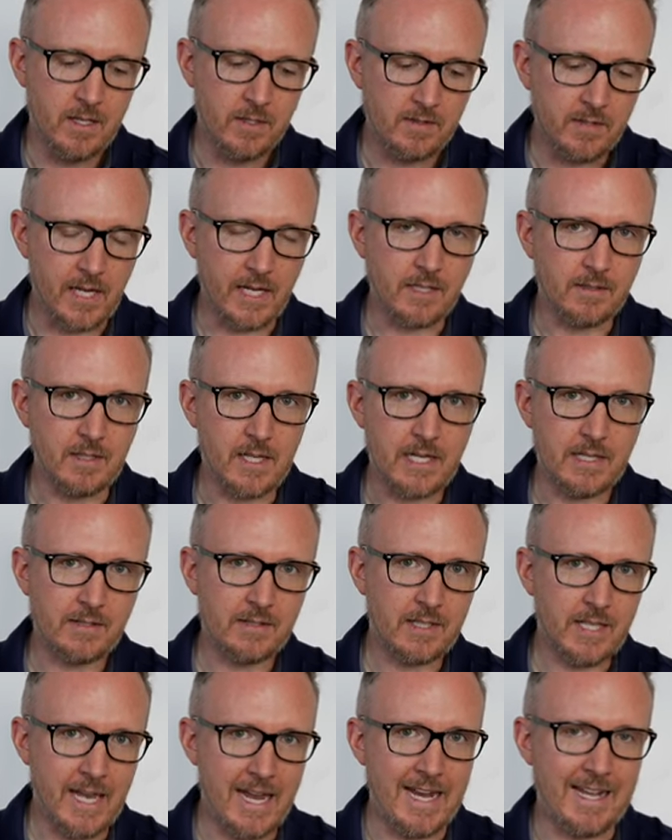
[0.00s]
techniques
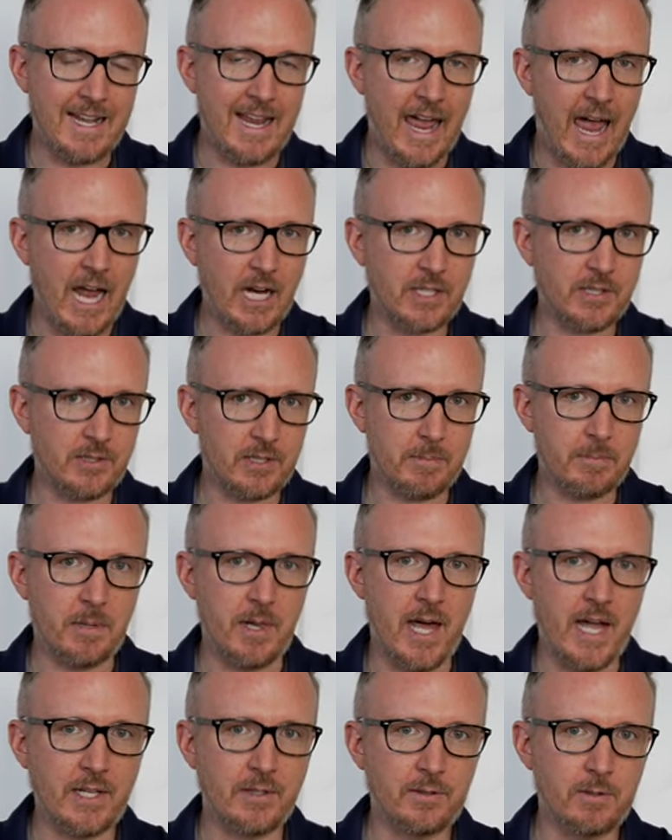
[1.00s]
can actually
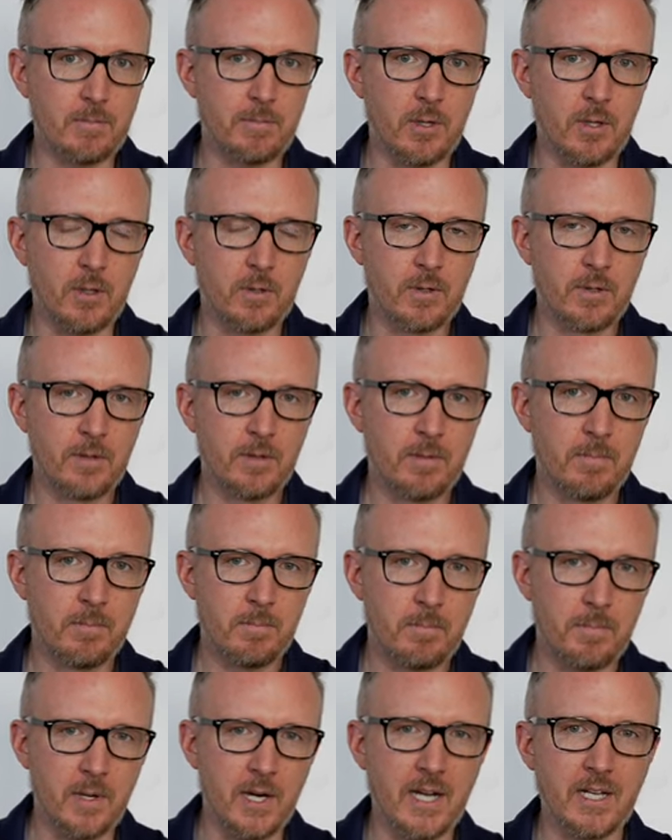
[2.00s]
apply to both.
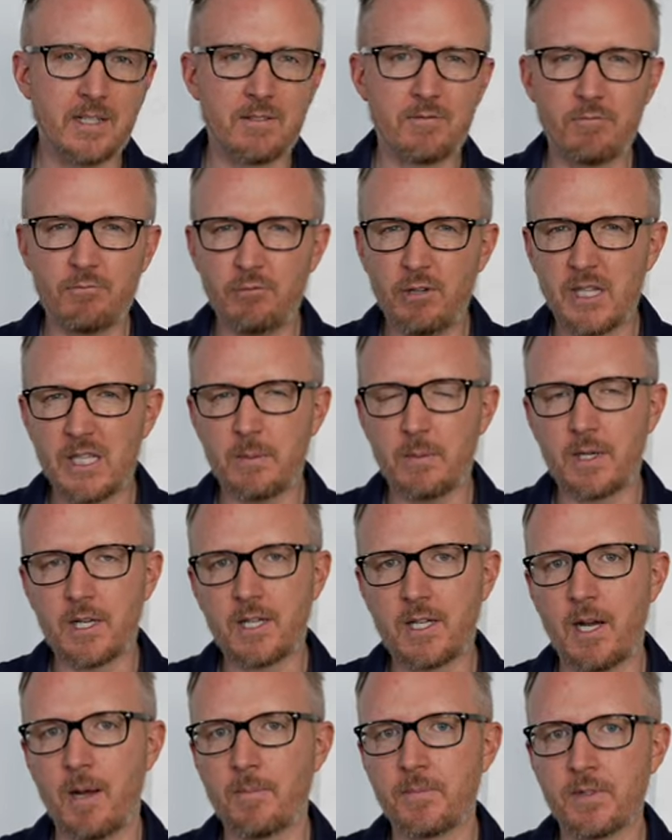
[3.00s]
But really, when it
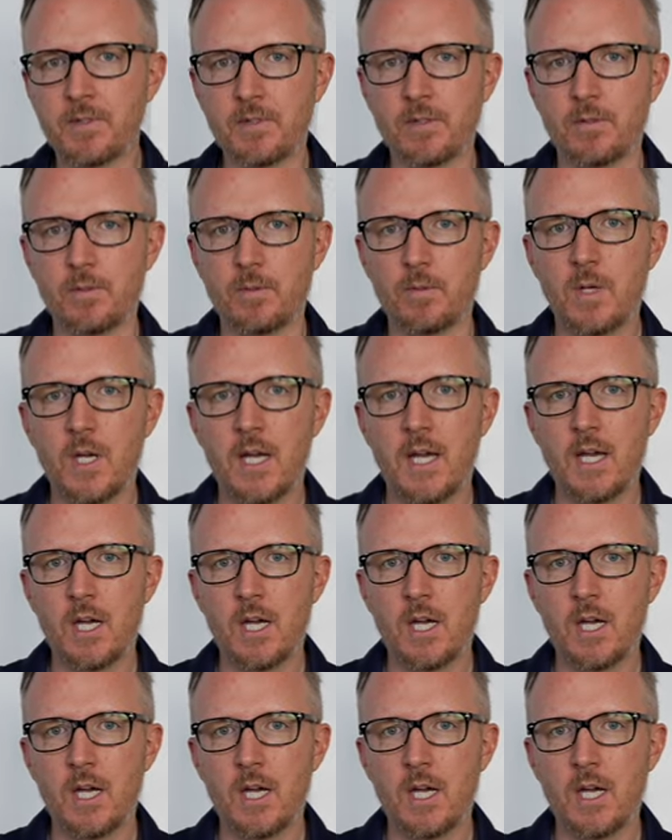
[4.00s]
comes to